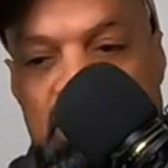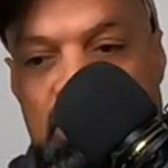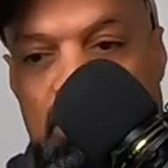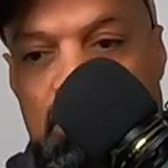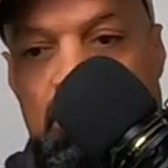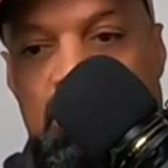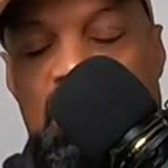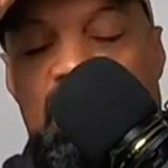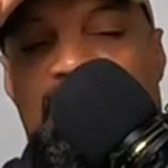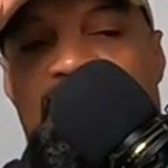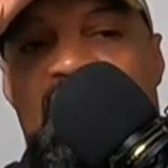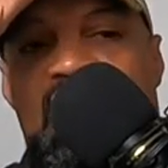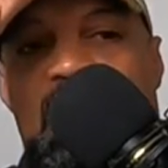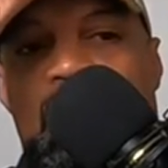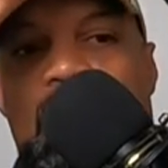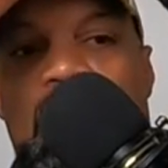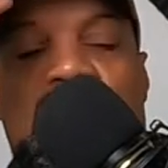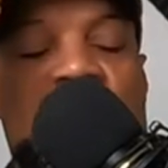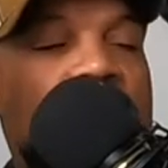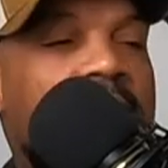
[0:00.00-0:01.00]
there that
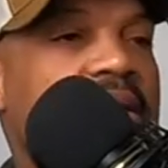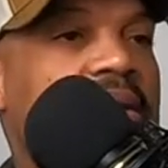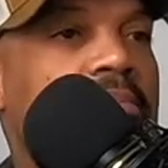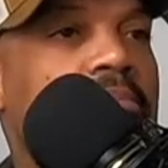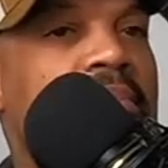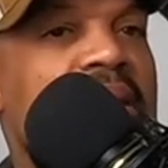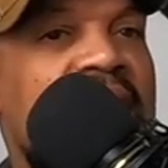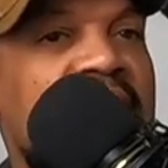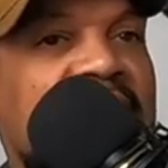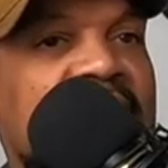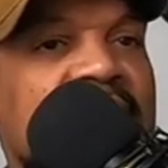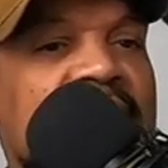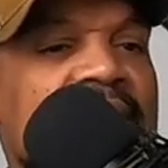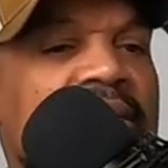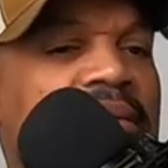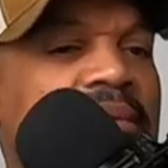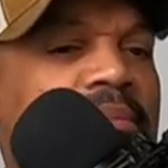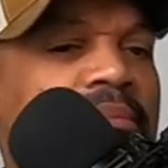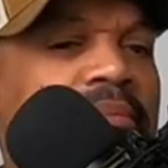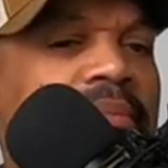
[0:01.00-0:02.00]
firewalls me.
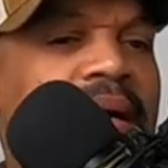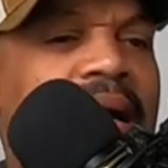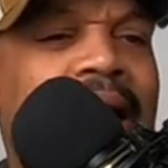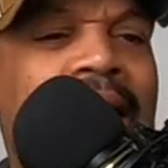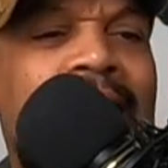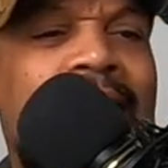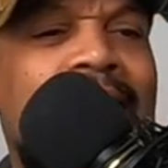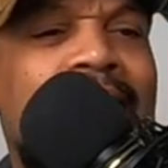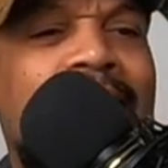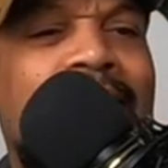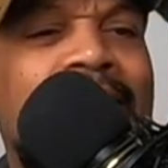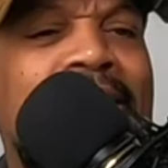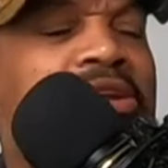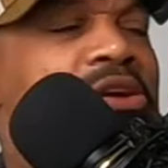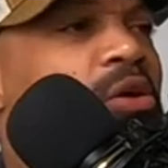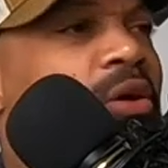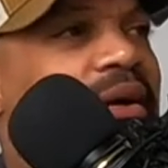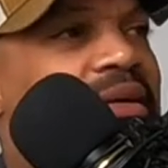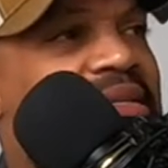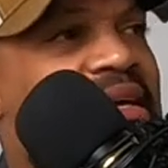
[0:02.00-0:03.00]
Medium, uh, New
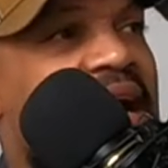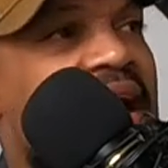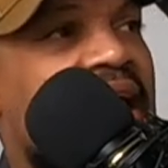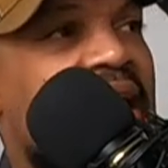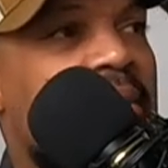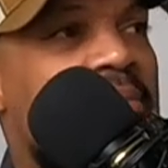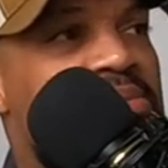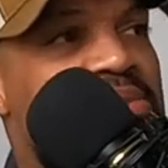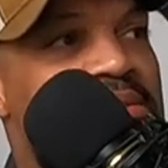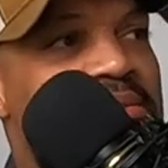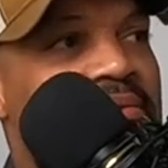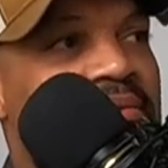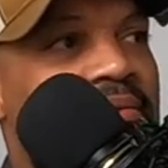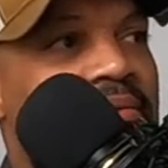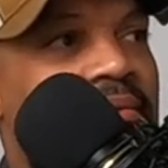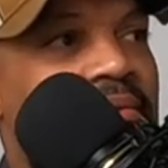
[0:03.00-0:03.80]
York Times.